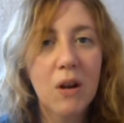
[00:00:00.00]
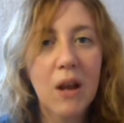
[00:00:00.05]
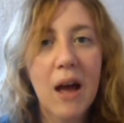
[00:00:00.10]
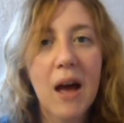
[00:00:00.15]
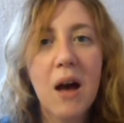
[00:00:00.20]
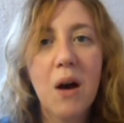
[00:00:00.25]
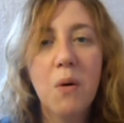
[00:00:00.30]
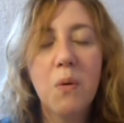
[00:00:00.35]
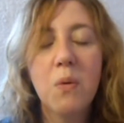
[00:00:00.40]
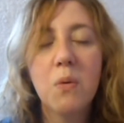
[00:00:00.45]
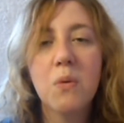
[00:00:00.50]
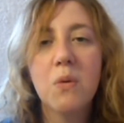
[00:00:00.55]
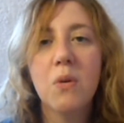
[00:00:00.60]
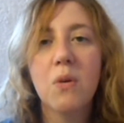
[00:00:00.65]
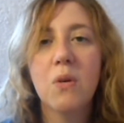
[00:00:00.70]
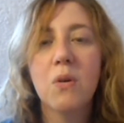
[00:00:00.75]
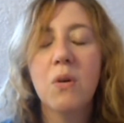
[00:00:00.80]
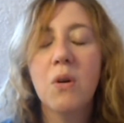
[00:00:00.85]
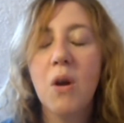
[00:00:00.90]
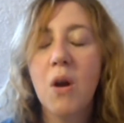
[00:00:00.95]
gown,
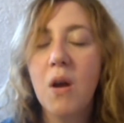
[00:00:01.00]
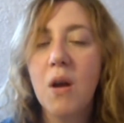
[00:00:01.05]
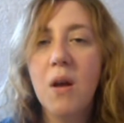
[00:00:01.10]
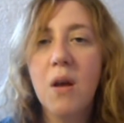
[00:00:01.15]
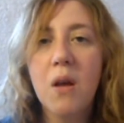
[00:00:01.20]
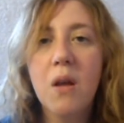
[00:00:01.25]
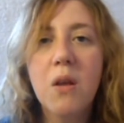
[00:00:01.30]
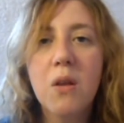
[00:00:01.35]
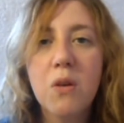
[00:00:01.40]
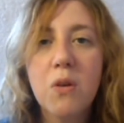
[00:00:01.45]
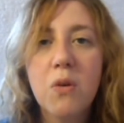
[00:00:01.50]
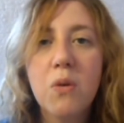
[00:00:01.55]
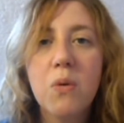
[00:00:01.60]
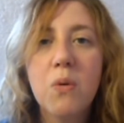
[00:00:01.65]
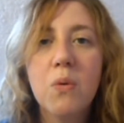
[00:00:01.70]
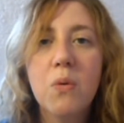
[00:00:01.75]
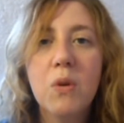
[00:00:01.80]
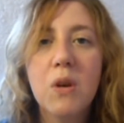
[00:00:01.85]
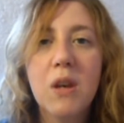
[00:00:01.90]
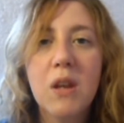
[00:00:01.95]
or
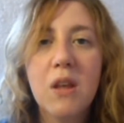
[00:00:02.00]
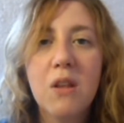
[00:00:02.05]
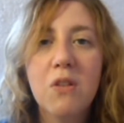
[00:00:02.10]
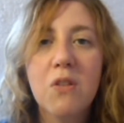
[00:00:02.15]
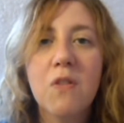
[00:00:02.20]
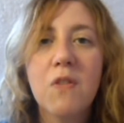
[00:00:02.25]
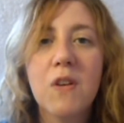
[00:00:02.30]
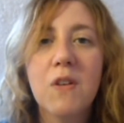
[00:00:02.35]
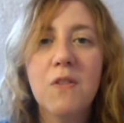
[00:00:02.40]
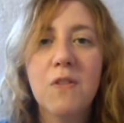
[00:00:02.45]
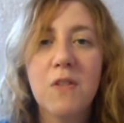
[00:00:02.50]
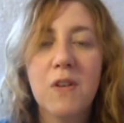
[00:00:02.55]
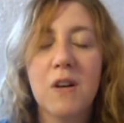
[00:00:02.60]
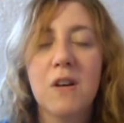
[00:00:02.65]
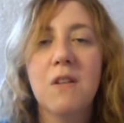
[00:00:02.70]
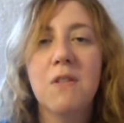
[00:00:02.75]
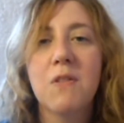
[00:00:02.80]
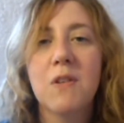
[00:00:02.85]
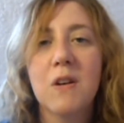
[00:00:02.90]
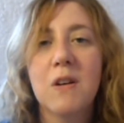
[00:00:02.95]
you need to be
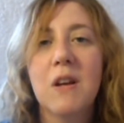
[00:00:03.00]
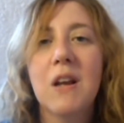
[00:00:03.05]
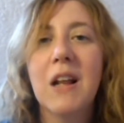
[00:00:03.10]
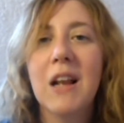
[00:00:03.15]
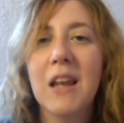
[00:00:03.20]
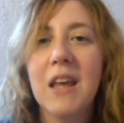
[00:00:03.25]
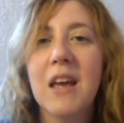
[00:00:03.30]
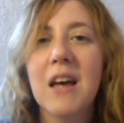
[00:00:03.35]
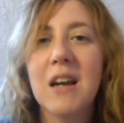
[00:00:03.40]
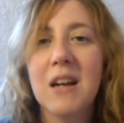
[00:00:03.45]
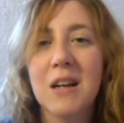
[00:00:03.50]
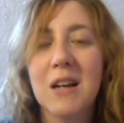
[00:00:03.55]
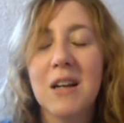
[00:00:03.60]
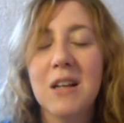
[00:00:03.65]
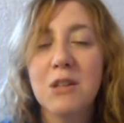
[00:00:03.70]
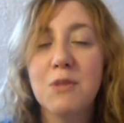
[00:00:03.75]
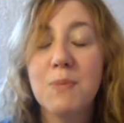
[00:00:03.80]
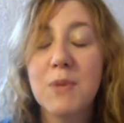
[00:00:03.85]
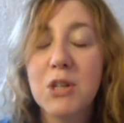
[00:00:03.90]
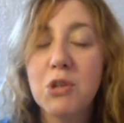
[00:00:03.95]
very clear and
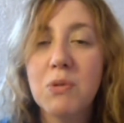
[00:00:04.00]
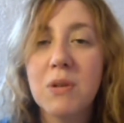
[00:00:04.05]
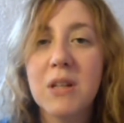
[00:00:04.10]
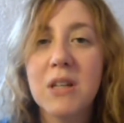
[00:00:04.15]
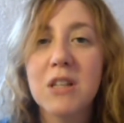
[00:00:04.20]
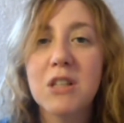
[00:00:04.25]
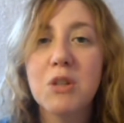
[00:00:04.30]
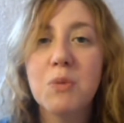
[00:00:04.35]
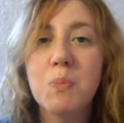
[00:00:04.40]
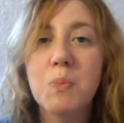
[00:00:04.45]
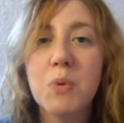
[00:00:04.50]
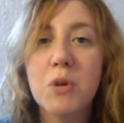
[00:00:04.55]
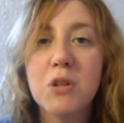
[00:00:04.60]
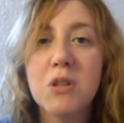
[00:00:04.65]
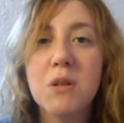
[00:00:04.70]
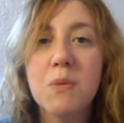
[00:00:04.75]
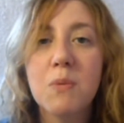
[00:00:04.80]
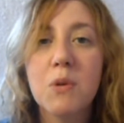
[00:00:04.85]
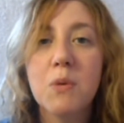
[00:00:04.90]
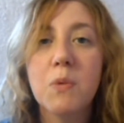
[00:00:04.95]
as visual as
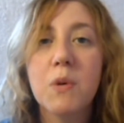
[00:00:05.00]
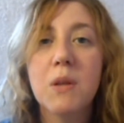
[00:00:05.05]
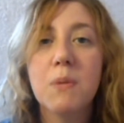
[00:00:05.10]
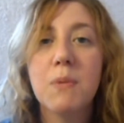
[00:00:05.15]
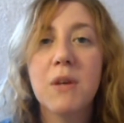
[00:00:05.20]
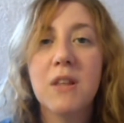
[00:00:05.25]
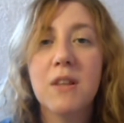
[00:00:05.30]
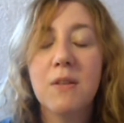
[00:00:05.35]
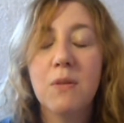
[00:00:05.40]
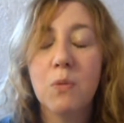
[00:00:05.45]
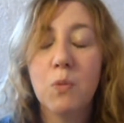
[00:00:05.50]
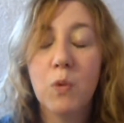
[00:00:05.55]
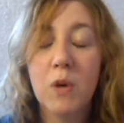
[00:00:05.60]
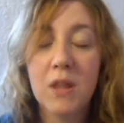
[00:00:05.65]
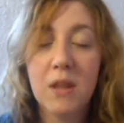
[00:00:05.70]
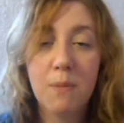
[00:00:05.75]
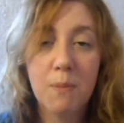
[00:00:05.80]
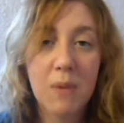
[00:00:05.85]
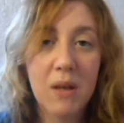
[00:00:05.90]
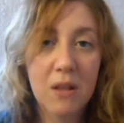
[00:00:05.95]
possible with
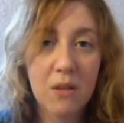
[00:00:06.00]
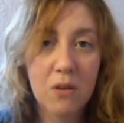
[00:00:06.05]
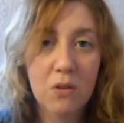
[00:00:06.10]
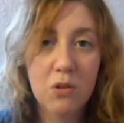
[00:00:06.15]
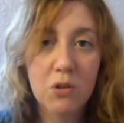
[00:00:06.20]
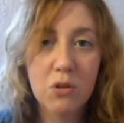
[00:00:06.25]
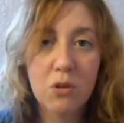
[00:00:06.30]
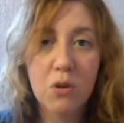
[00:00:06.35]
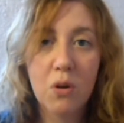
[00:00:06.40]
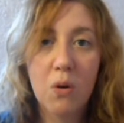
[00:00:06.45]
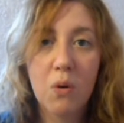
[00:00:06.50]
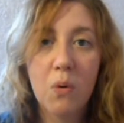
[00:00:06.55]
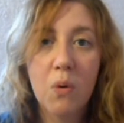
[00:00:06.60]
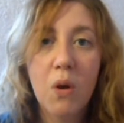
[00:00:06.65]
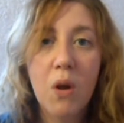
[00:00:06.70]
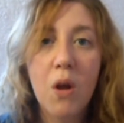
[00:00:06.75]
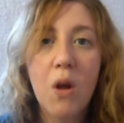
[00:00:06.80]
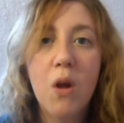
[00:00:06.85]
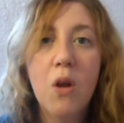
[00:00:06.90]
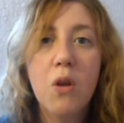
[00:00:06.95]
wedding vendors so
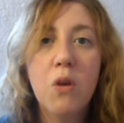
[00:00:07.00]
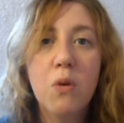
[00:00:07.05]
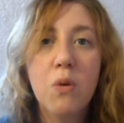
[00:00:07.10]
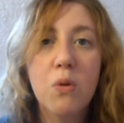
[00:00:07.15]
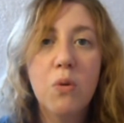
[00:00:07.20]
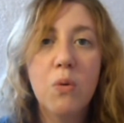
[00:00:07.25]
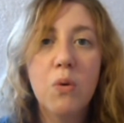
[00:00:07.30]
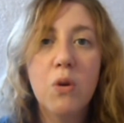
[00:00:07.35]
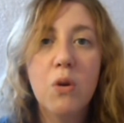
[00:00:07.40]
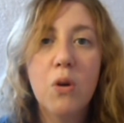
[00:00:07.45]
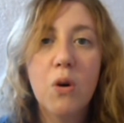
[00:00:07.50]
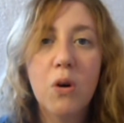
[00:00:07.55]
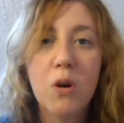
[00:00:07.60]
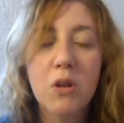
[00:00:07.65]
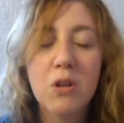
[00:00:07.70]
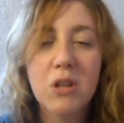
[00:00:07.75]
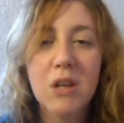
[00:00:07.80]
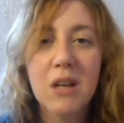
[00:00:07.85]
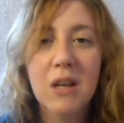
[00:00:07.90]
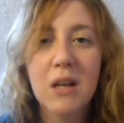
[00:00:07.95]
you do
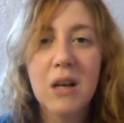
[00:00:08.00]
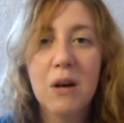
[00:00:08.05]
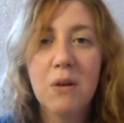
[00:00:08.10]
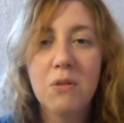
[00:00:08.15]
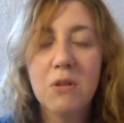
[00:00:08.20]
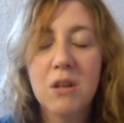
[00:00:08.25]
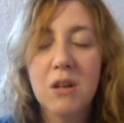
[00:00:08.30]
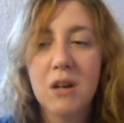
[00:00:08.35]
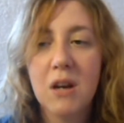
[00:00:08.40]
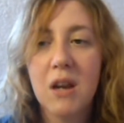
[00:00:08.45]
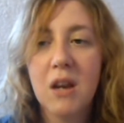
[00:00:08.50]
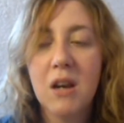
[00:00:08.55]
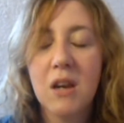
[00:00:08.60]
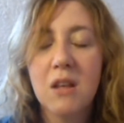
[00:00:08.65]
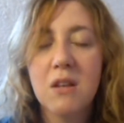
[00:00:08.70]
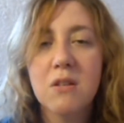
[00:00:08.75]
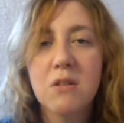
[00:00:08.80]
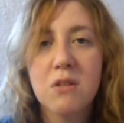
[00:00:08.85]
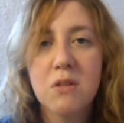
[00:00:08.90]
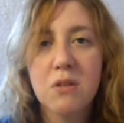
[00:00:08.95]
not encounter
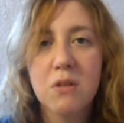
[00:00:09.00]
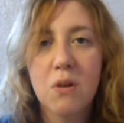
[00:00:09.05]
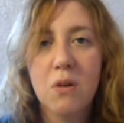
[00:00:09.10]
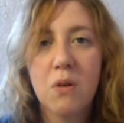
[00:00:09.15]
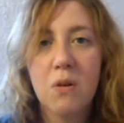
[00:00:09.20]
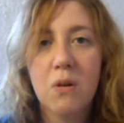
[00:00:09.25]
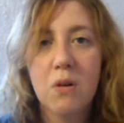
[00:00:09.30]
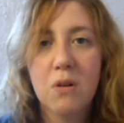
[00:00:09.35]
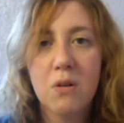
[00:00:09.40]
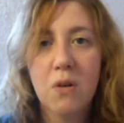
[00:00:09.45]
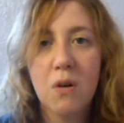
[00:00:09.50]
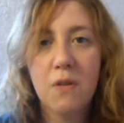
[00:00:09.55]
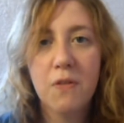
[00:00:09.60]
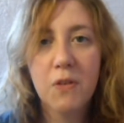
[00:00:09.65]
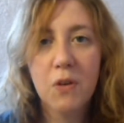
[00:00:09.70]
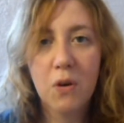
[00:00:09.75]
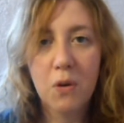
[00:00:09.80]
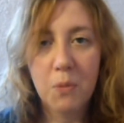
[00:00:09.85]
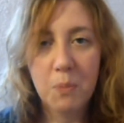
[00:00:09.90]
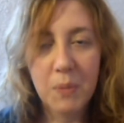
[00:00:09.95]
any sort
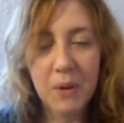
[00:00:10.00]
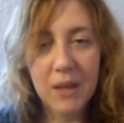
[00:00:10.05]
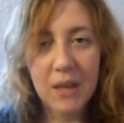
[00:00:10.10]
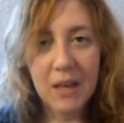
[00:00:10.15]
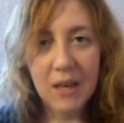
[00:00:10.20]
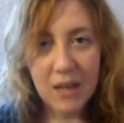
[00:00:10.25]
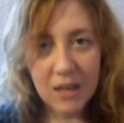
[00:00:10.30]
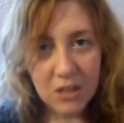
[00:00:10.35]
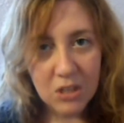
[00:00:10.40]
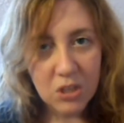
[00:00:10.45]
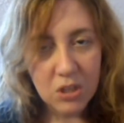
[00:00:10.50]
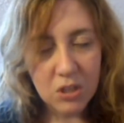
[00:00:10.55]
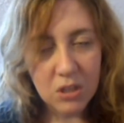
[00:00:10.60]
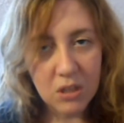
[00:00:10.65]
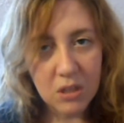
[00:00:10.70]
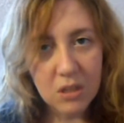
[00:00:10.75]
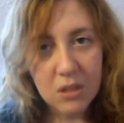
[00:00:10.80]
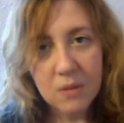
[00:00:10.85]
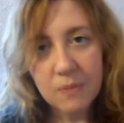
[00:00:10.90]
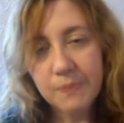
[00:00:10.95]
of
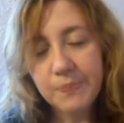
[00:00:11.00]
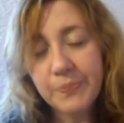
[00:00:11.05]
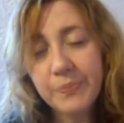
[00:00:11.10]
complications.